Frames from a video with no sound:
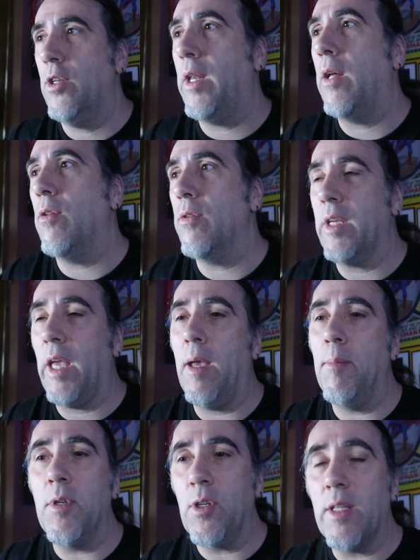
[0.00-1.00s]
then you download the
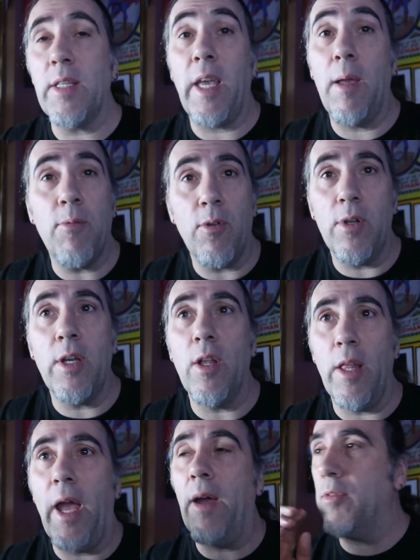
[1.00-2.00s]
game, and you get the game for
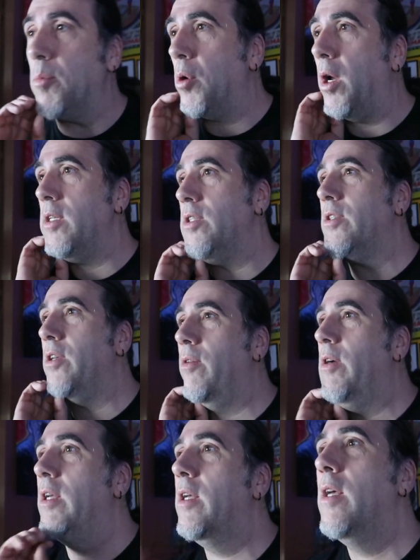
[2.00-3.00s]
nearly half the price. So